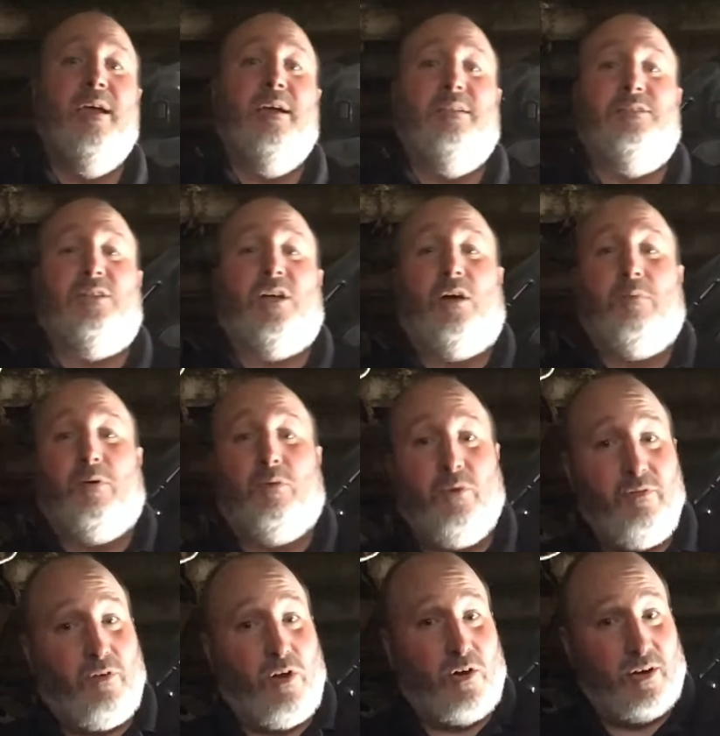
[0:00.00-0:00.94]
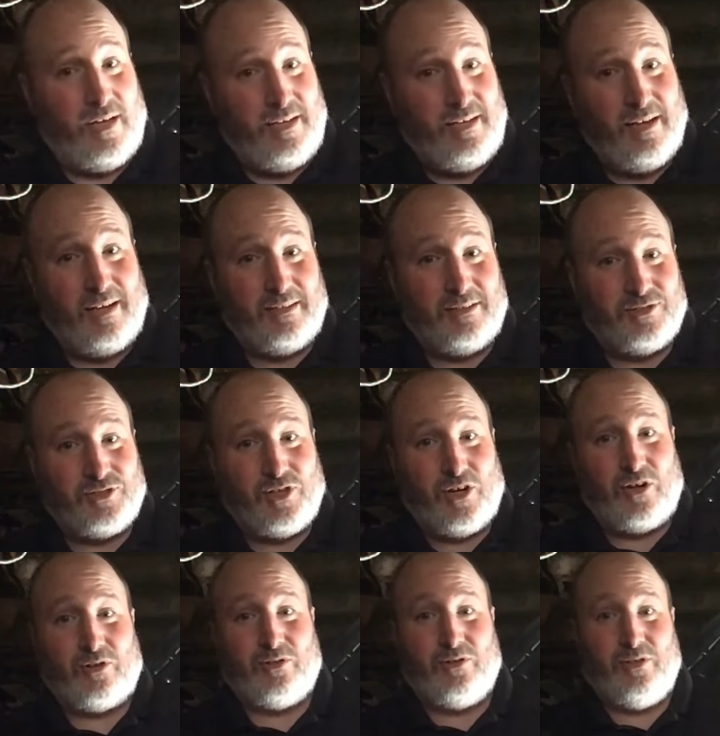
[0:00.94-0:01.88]
So, but we've already done the
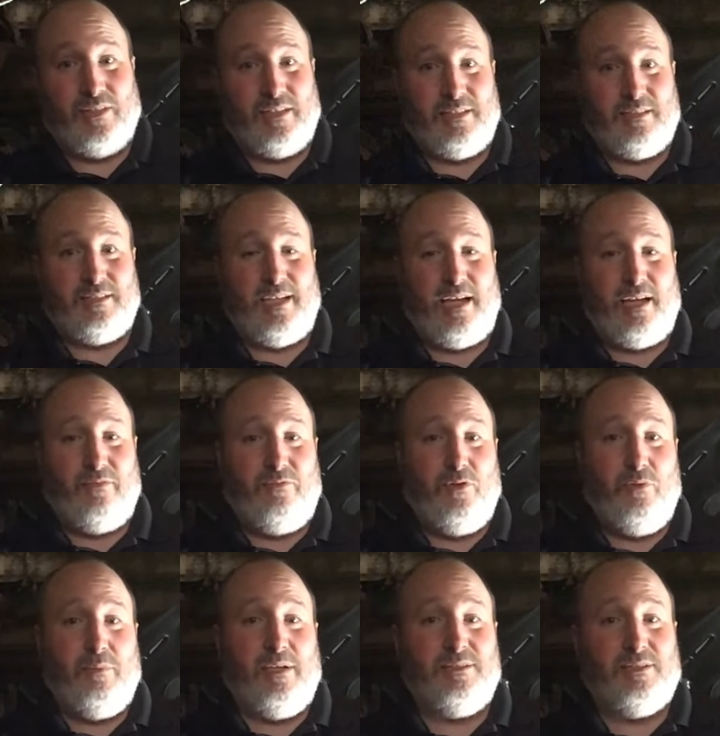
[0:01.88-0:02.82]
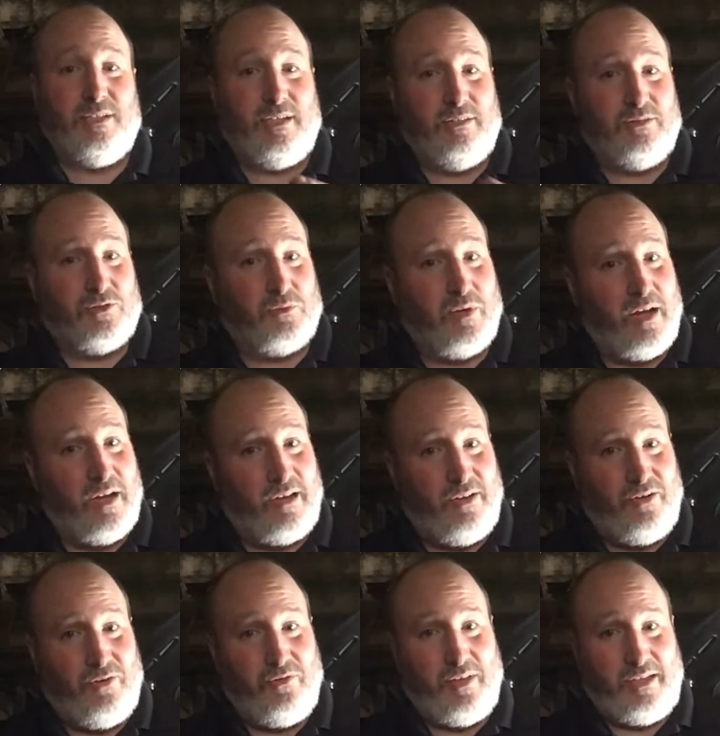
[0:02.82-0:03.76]
starter on this thing a few months ago, so we're not
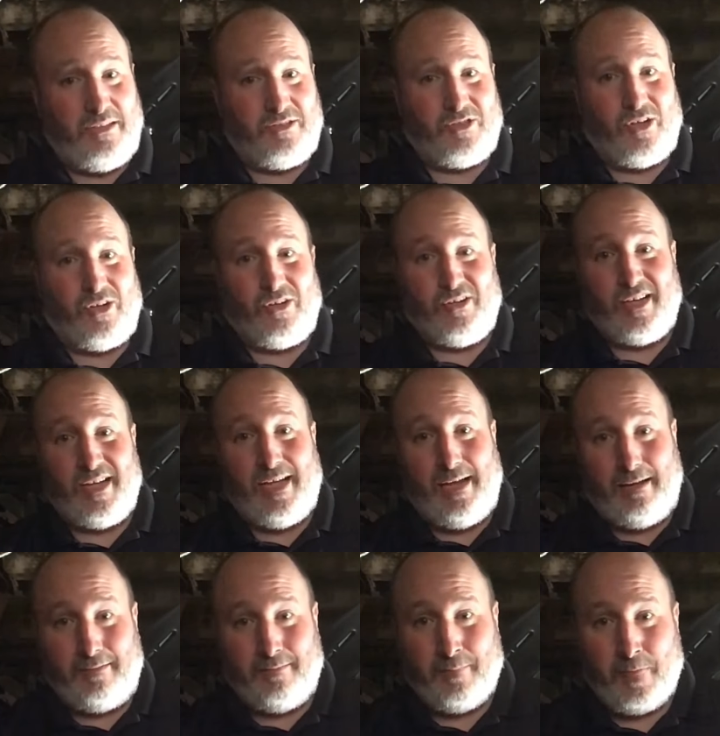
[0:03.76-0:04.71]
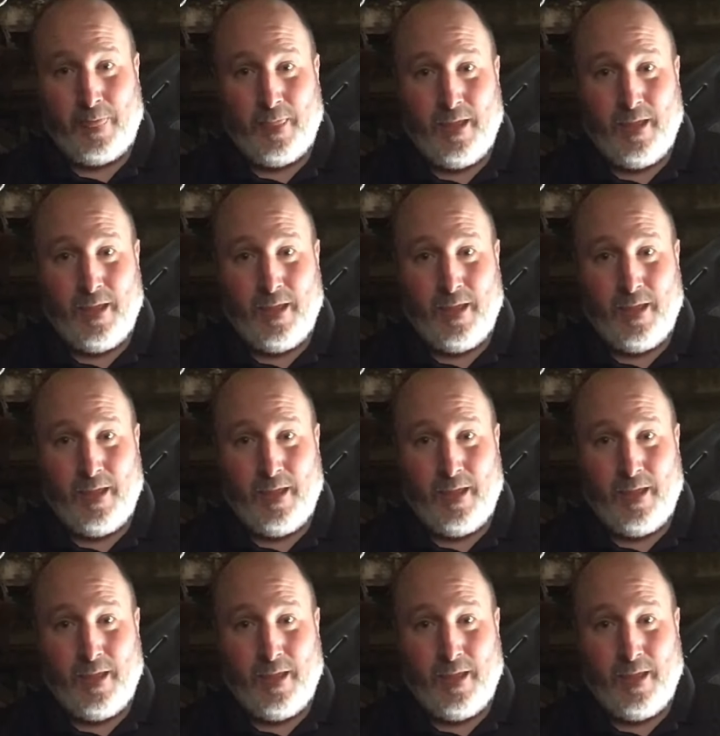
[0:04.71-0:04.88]
going to do that starter again.